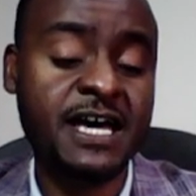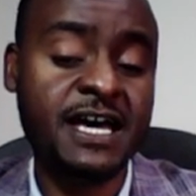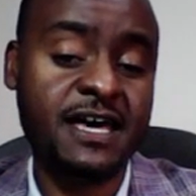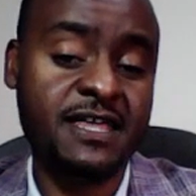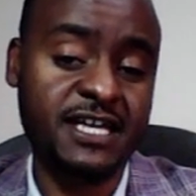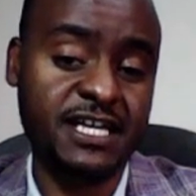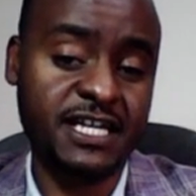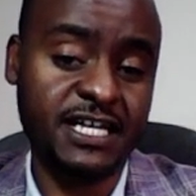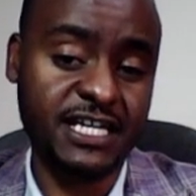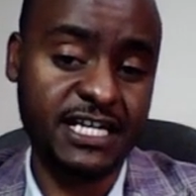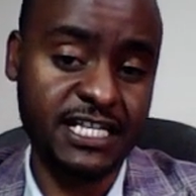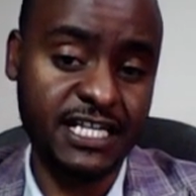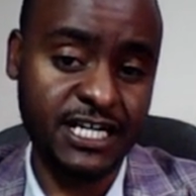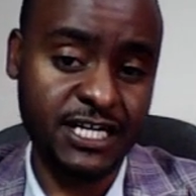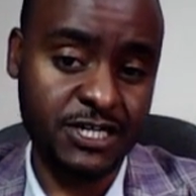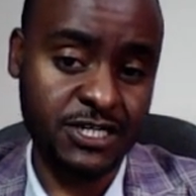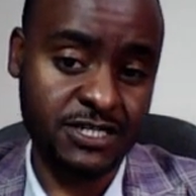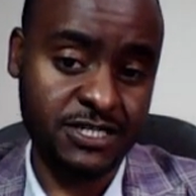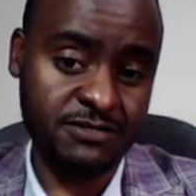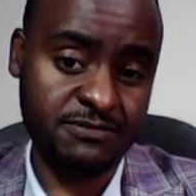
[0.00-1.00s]
Then click
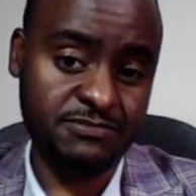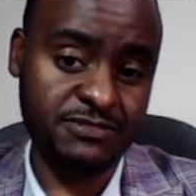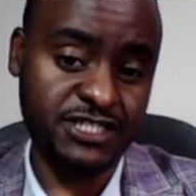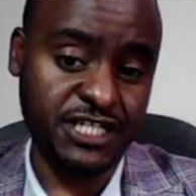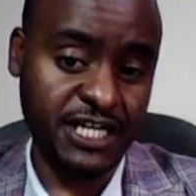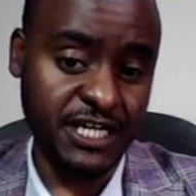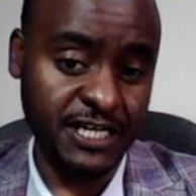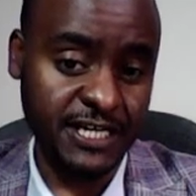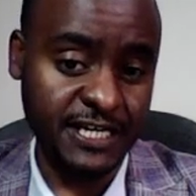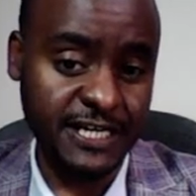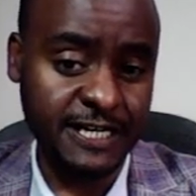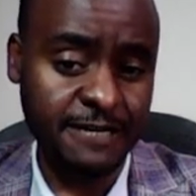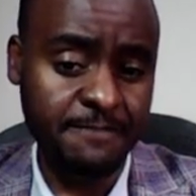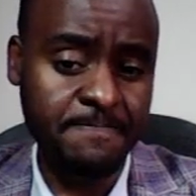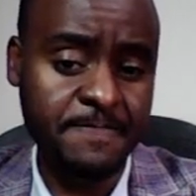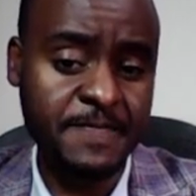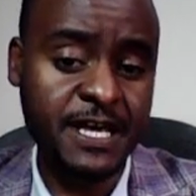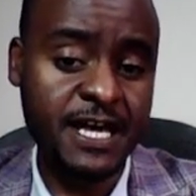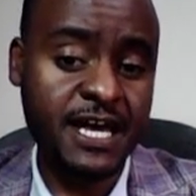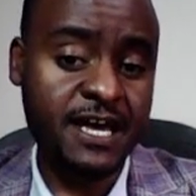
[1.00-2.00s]
gender.
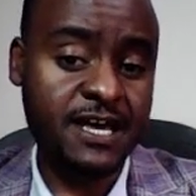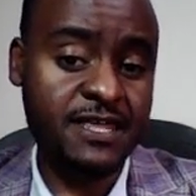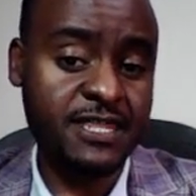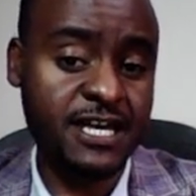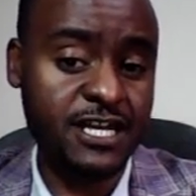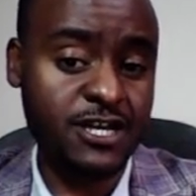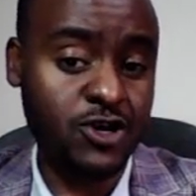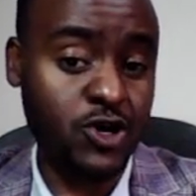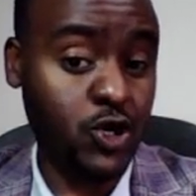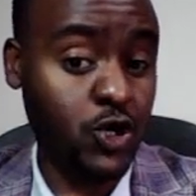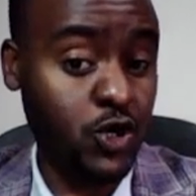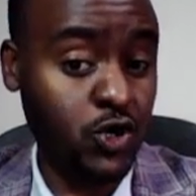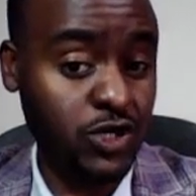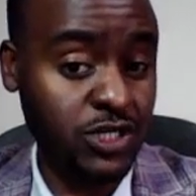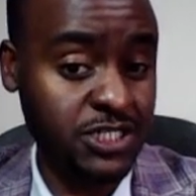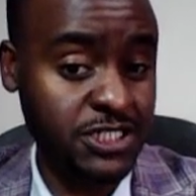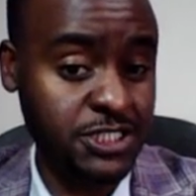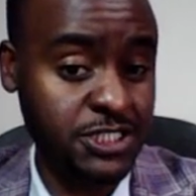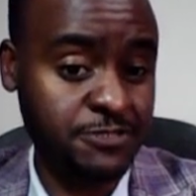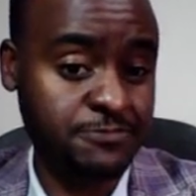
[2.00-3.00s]
Then
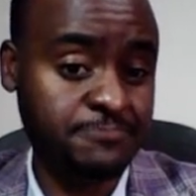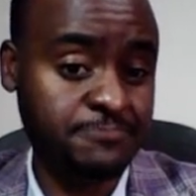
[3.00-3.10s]
old